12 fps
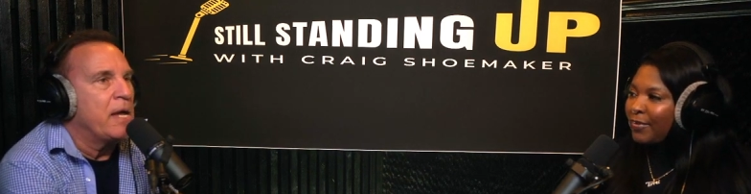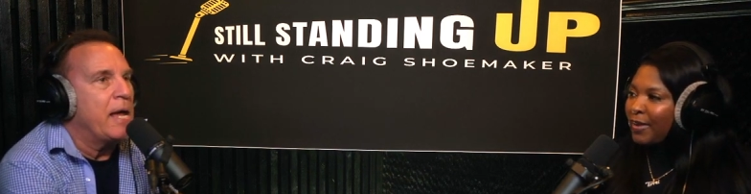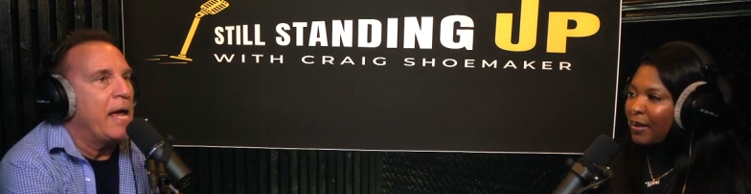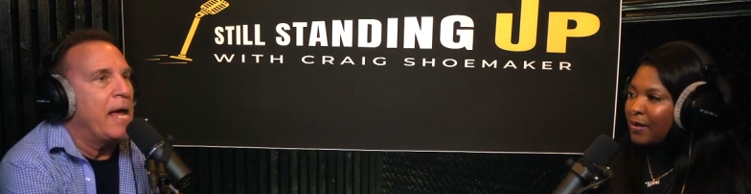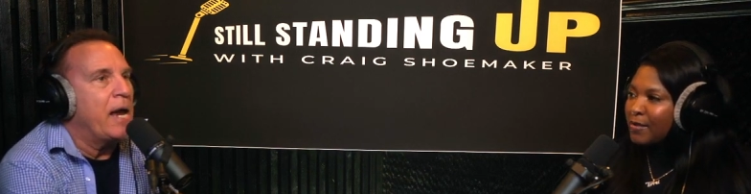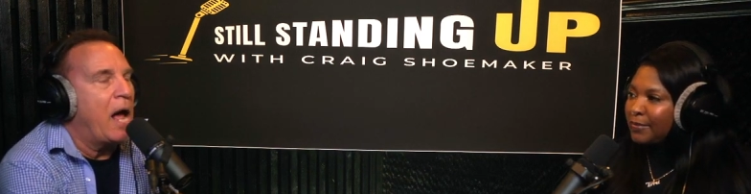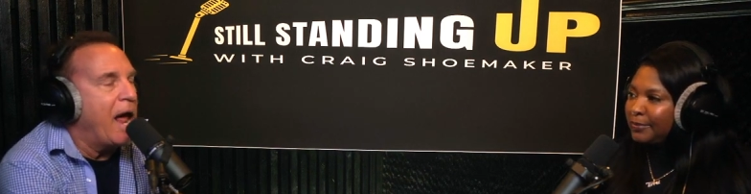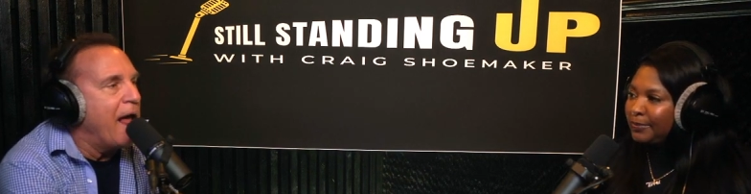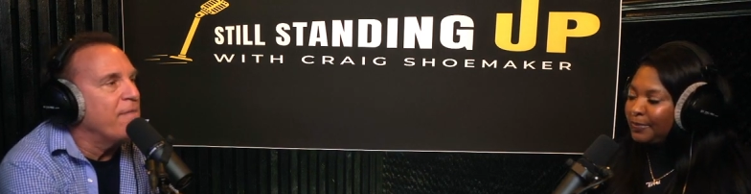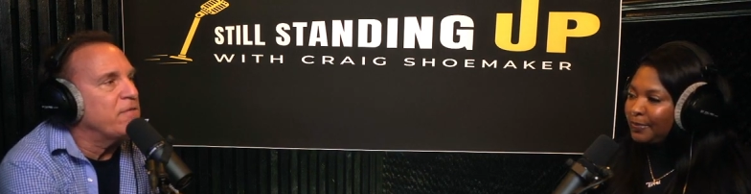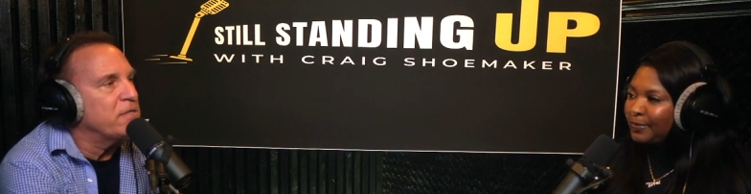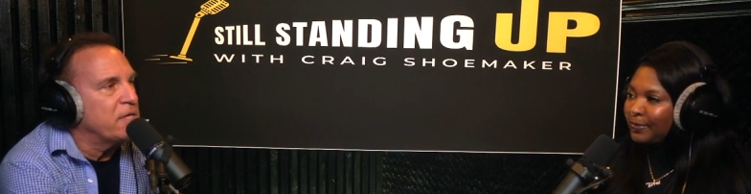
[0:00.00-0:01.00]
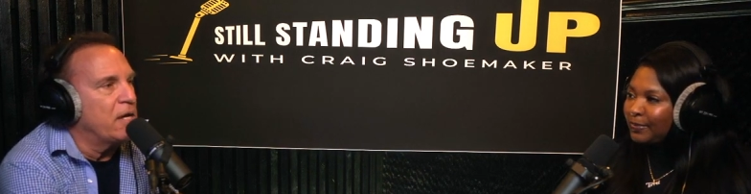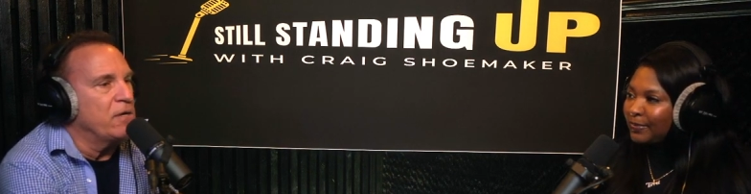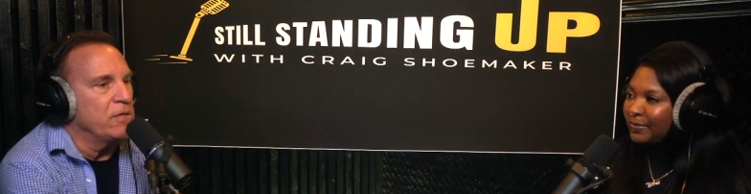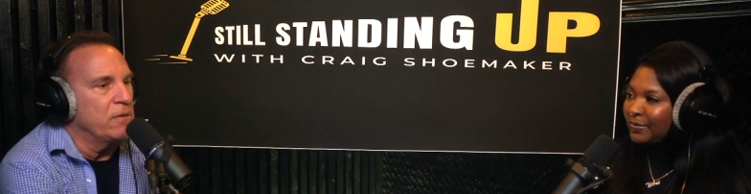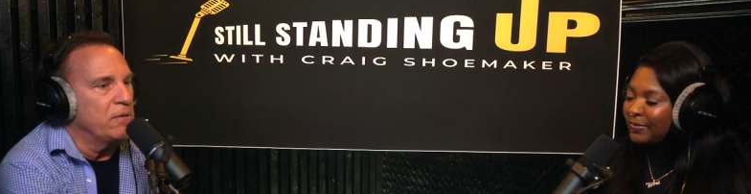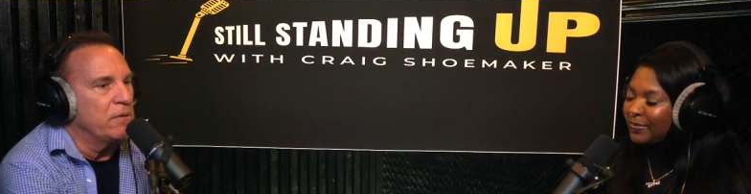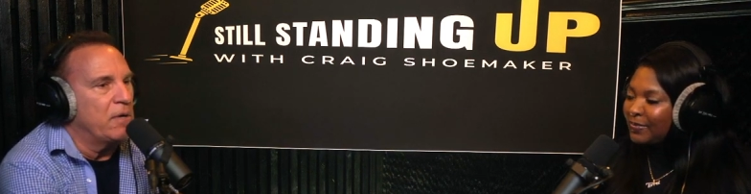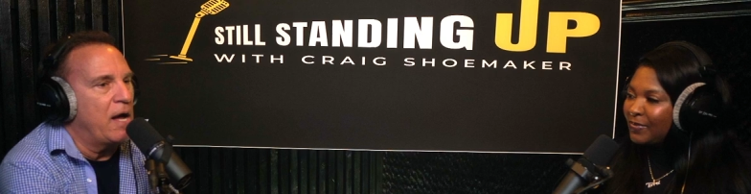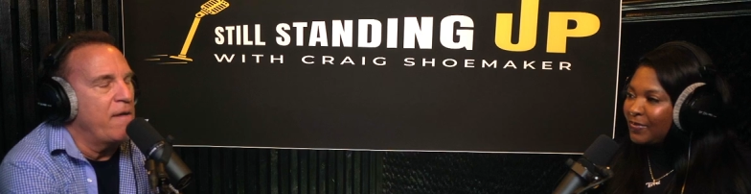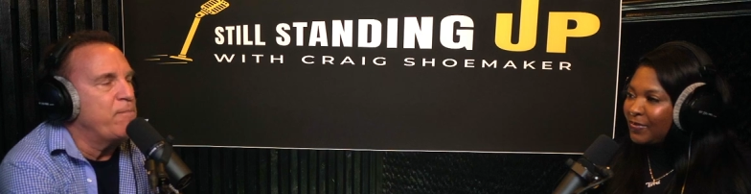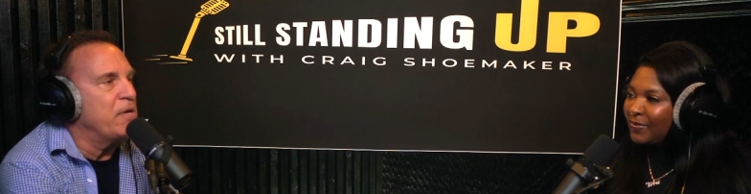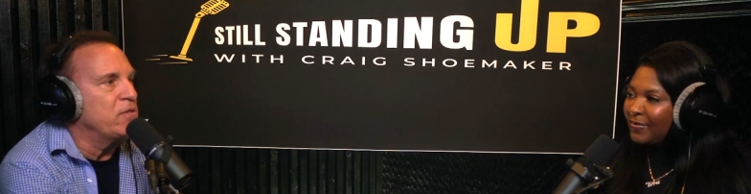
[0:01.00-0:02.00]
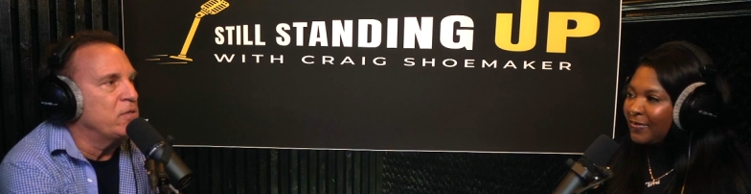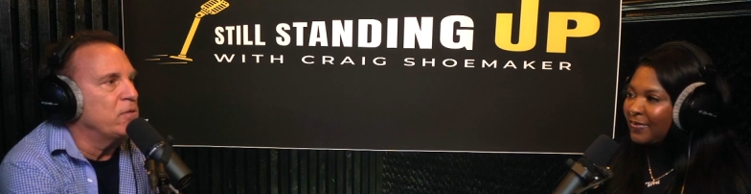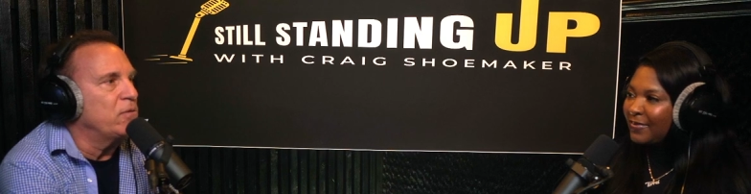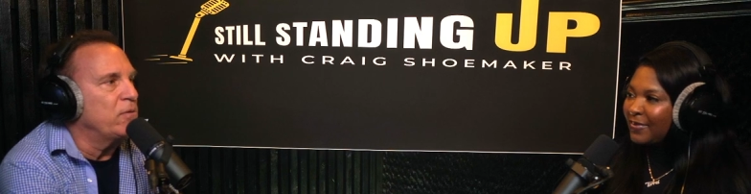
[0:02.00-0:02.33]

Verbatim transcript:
Speaker 1: And I have to tell you, I've been to,